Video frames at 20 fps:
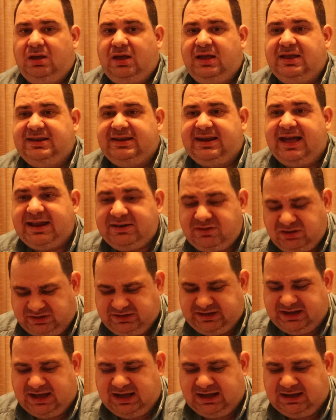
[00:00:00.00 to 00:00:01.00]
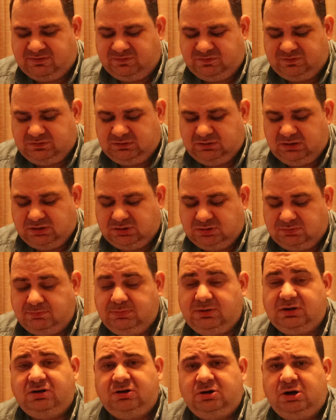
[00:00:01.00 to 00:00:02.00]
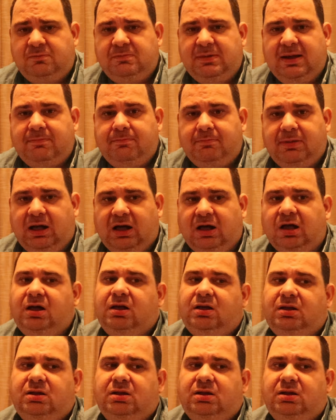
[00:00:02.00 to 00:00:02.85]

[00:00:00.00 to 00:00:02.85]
And that's tough. But remember,